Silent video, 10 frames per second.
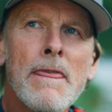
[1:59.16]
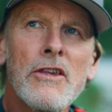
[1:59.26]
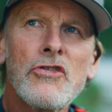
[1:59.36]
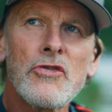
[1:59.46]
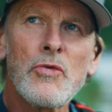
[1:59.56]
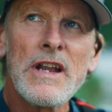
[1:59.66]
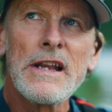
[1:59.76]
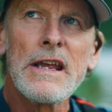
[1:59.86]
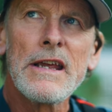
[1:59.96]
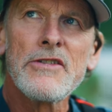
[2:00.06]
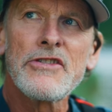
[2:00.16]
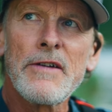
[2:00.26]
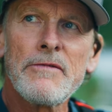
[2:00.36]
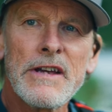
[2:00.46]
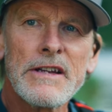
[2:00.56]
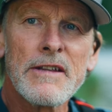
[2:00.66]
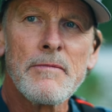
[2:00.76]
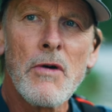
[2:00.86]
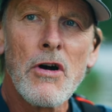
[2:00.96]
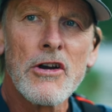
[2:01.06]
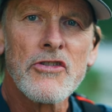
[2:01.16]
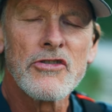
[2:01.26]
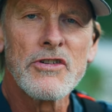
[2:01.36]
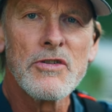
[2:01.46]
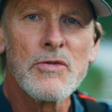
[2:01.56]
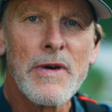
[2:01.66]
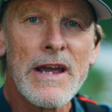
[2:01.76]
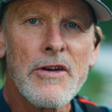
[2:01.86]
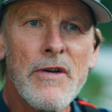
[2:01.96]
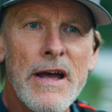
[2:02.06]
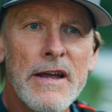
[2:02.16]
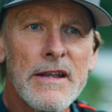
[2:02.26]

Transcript: is really something that marks a new era